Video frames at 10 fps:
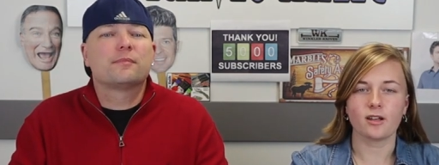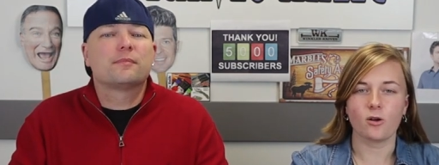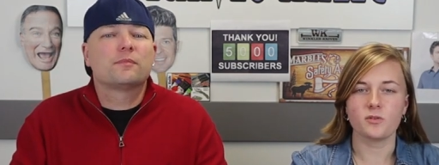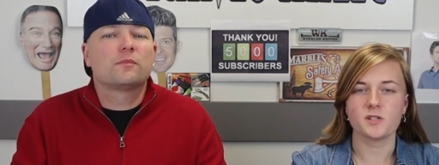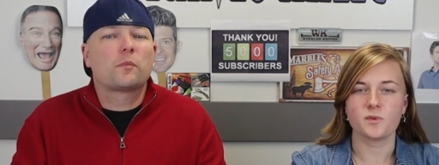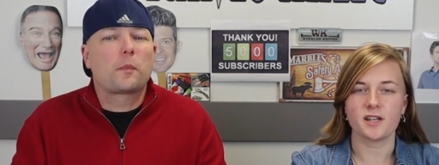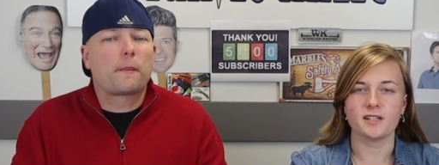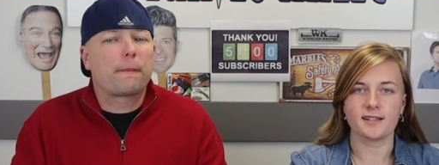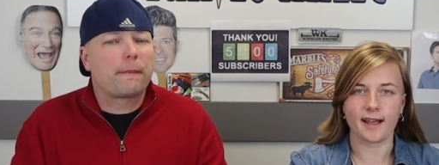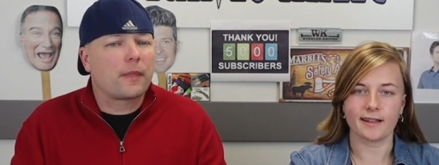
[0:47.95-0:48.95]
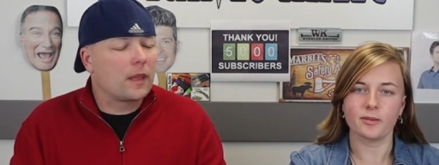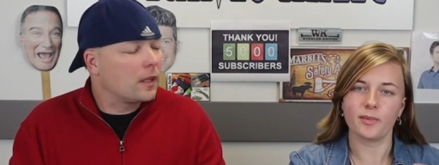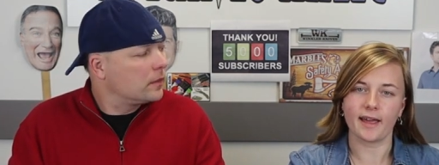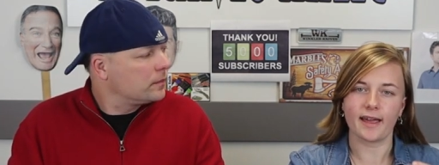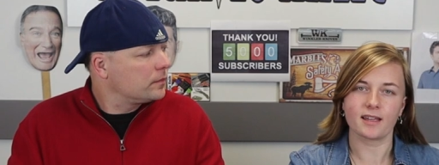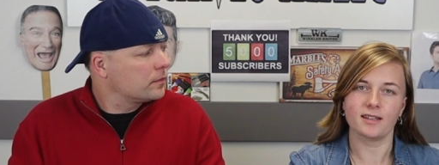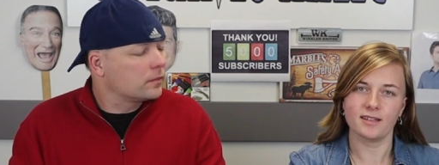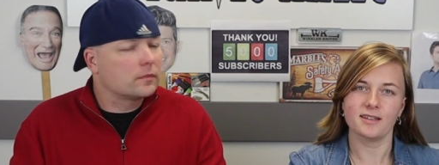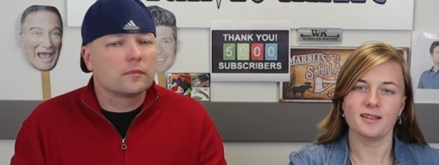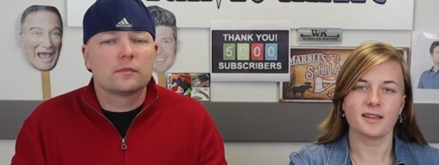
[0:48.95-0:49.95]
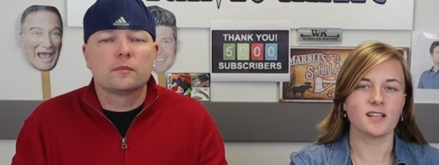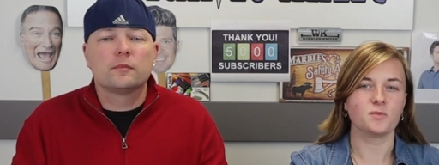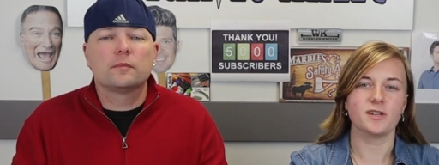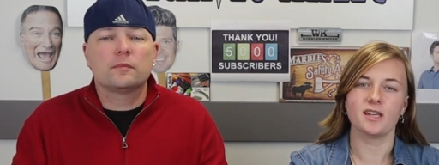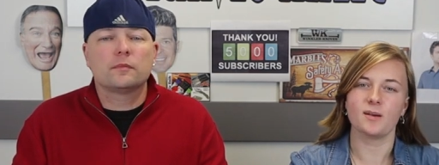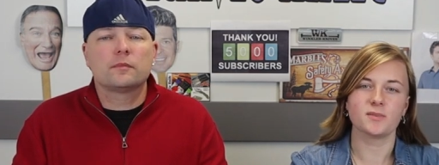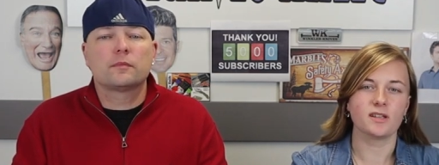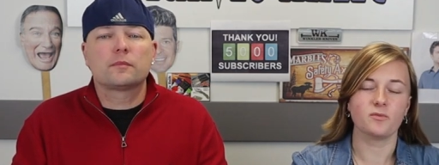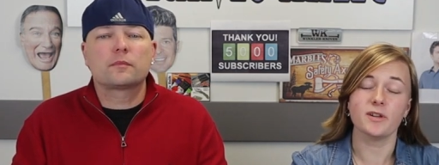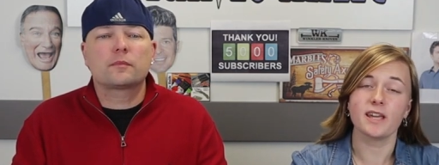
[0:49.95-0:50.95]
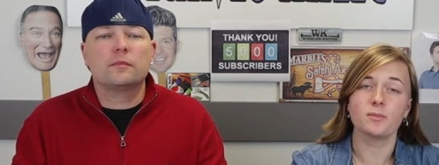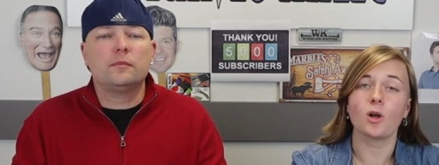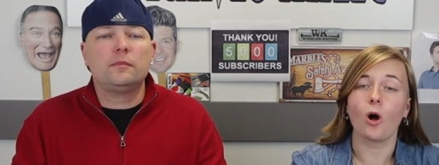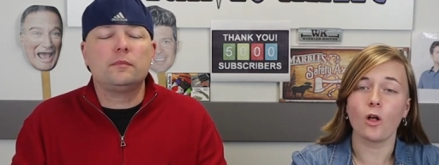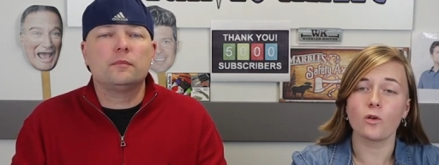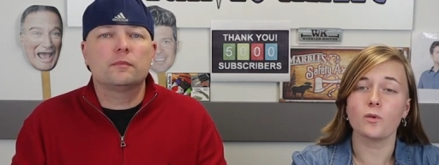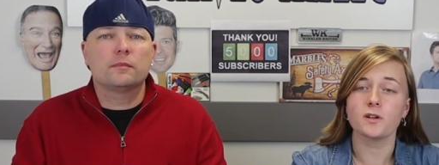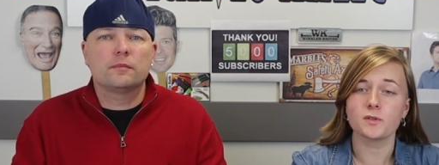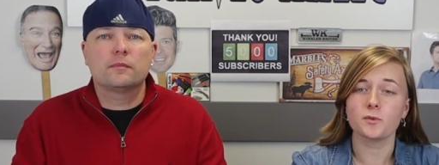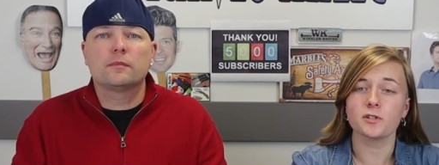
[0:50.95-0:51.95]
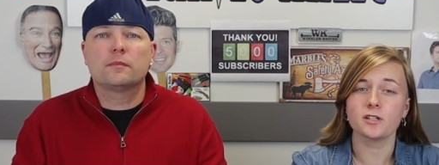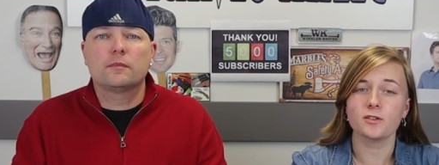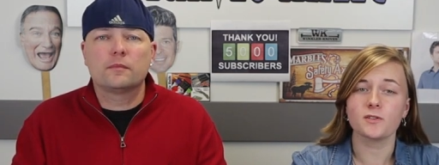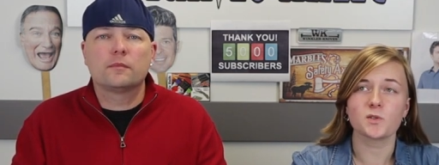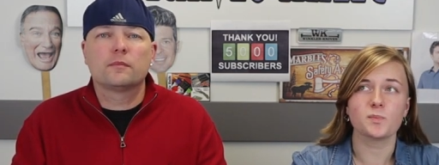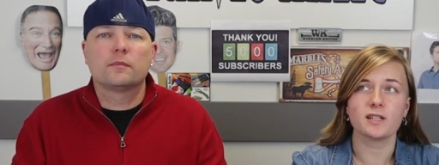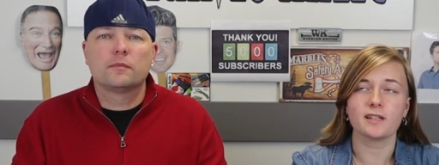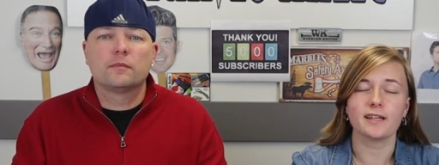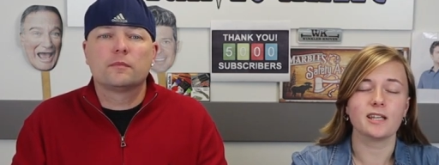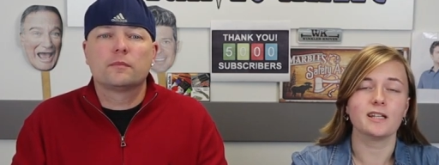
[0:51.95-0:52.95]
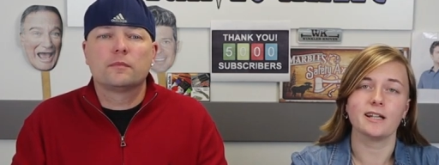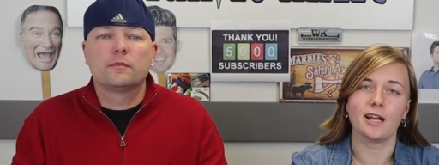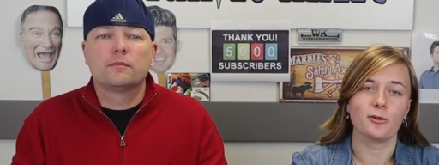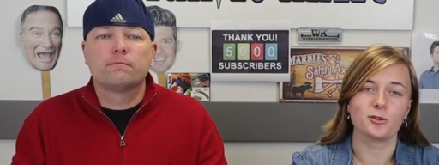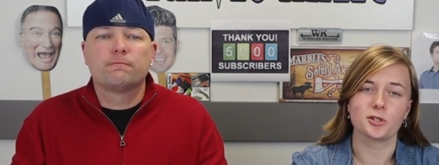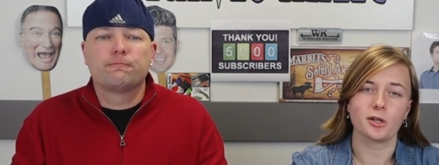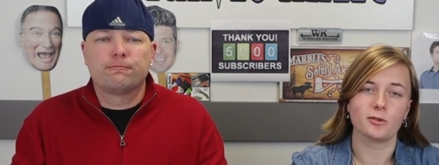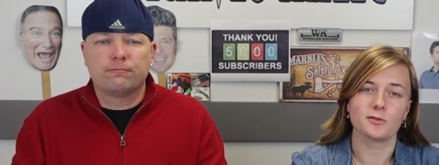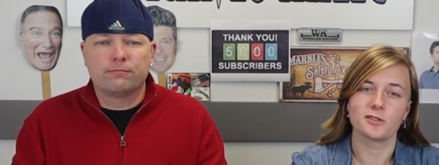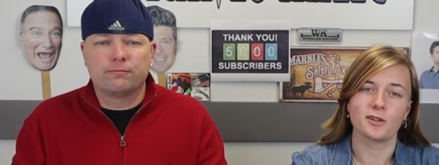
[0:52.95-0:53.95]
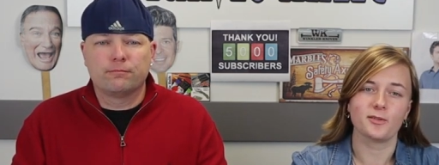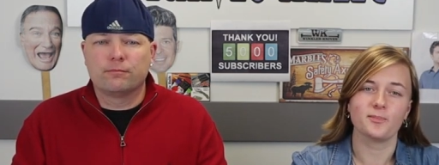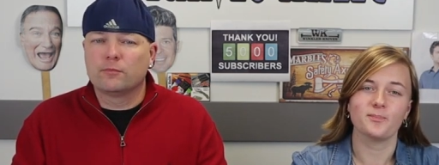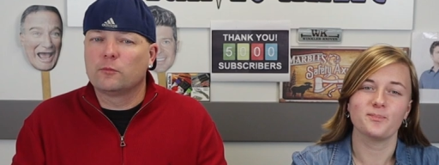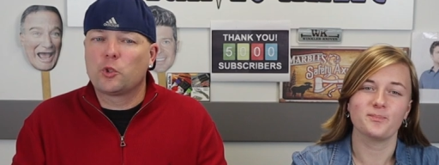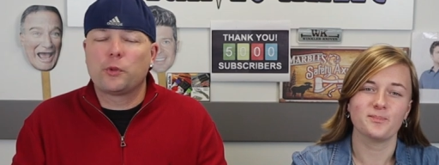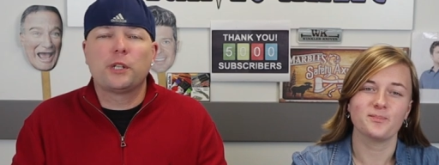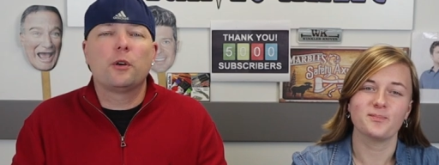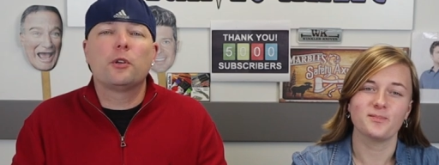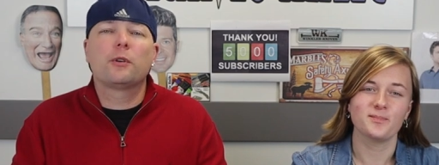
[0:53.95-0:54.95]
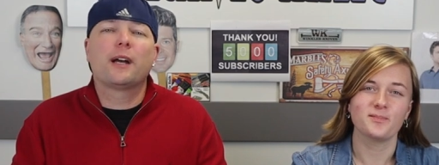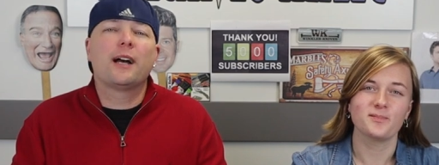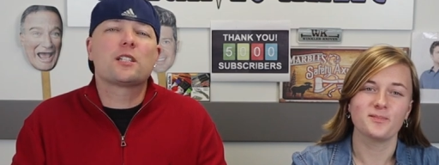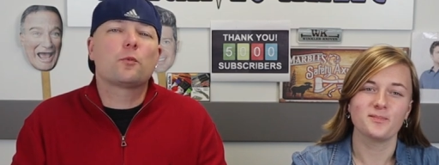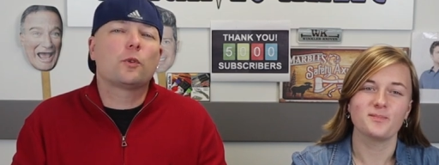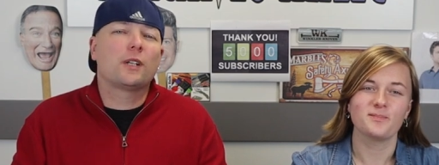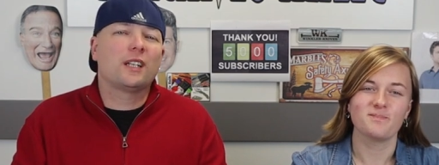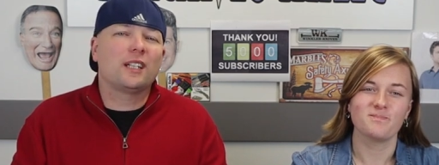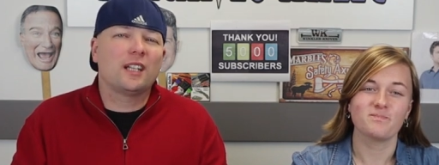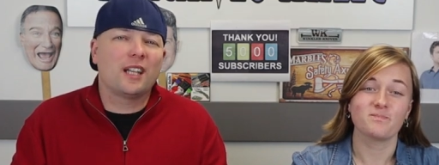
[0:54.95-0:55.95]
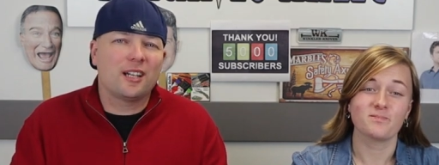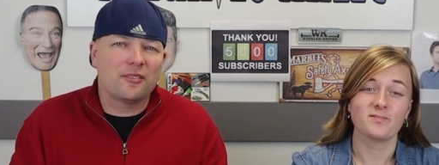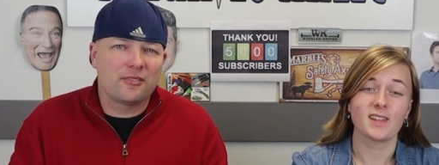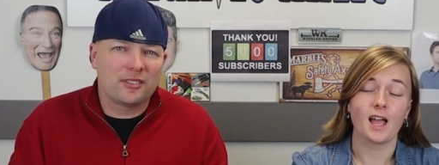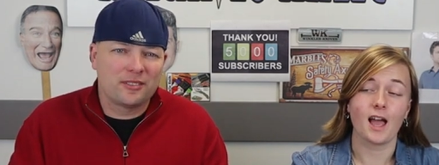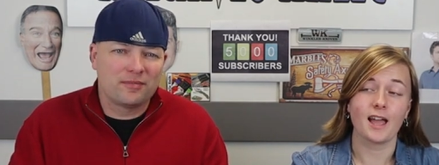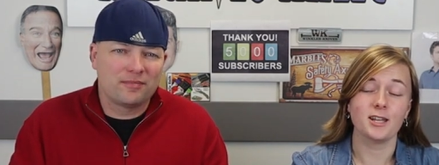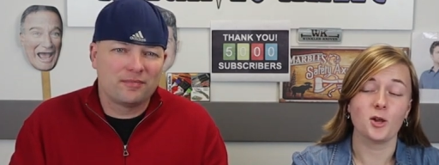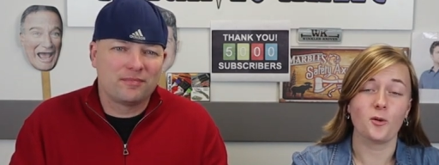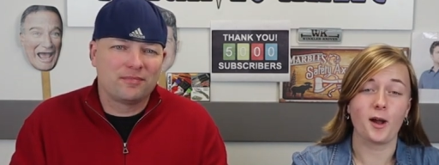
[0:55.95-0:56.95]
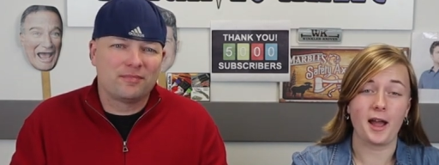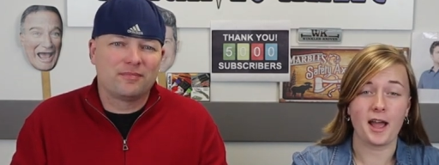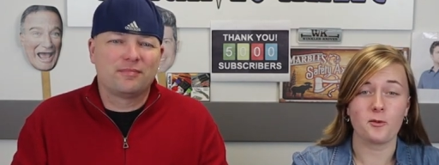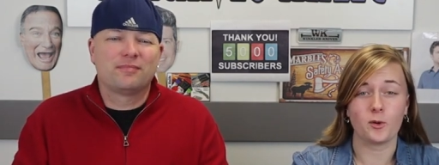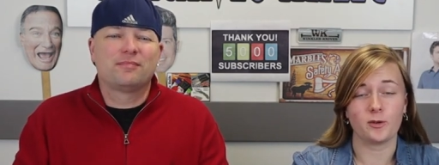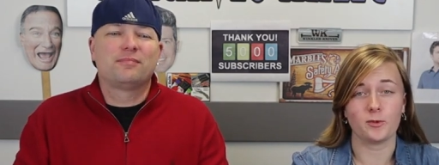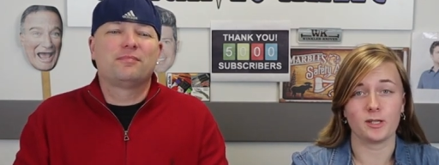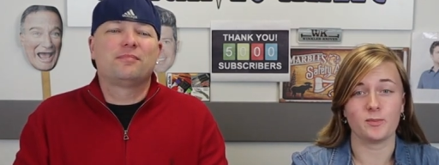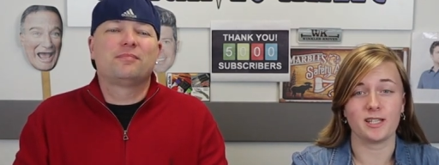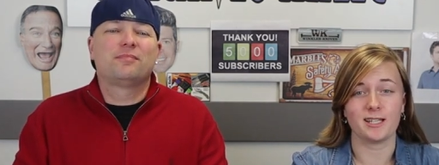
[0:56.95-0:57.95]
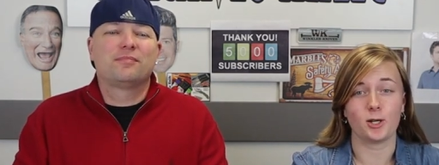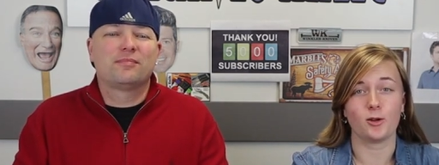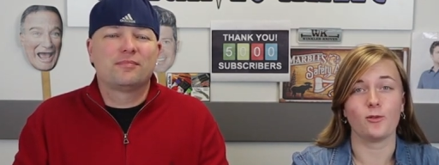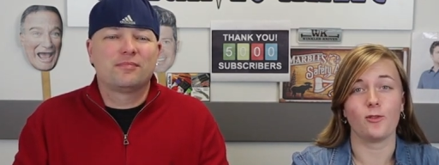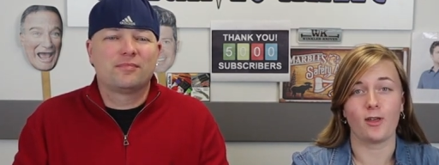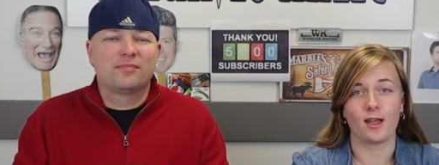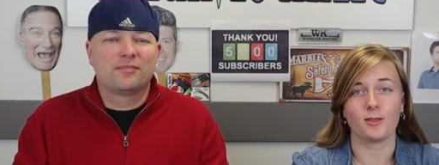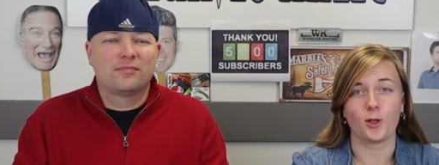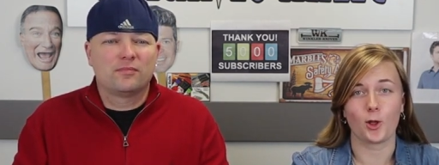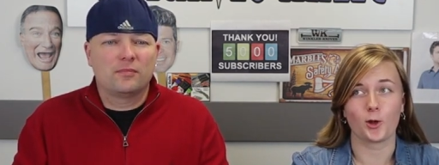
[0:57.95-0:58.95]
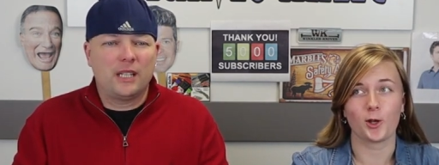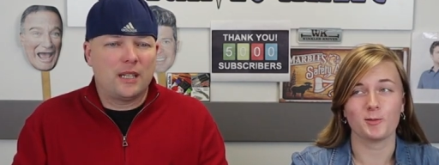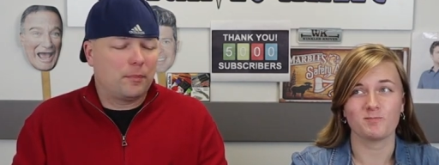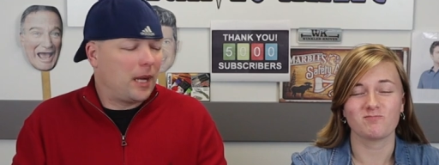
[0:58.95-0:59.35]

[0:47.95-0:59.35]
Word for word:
Speaker 1: like always, we had to dial it back because we kept, if we kept all the ones we wanted to do, this would be like an eight-hour show.
Speaker 2: So. Mm, which we know you guys would love.
Speaker 1: I know I wouldn't want to be here that long.
Speaker 2: Hey,